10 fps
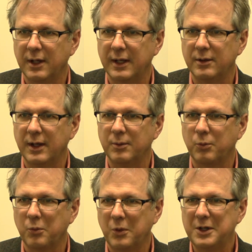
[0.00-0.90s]

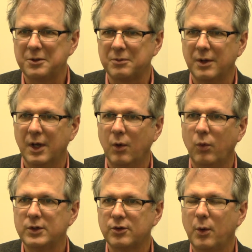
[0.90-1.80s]
And
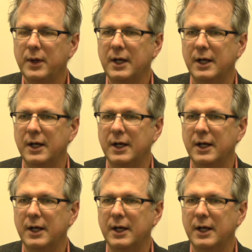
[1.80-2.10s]
what's going